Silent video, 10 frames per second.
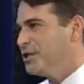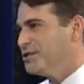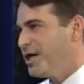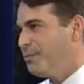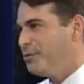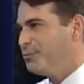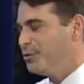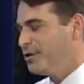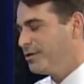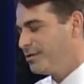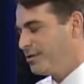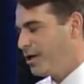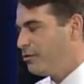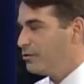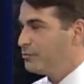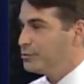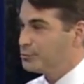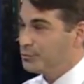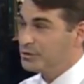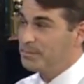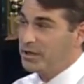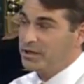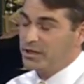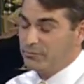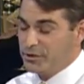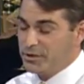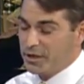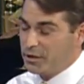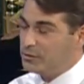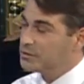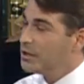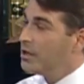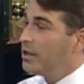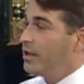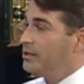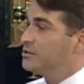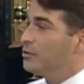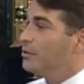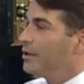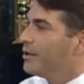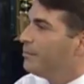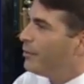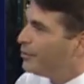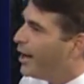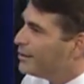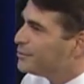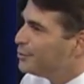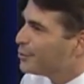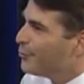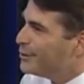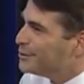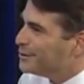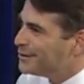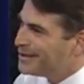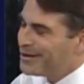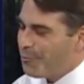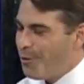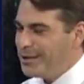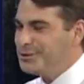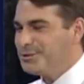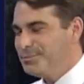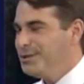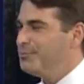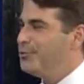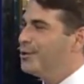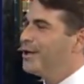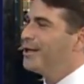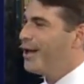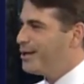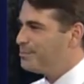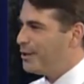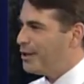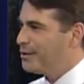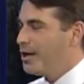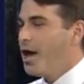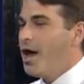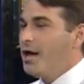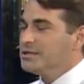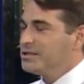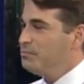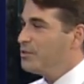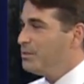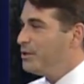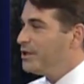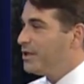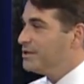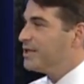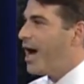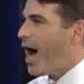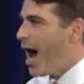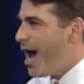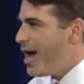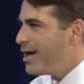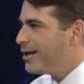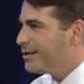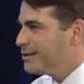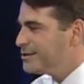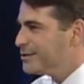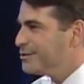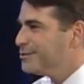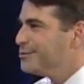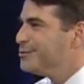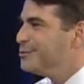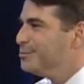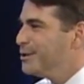has happened with the out of control spending and everything else. And so, as to your question, why should people elect me? Simply because I listen to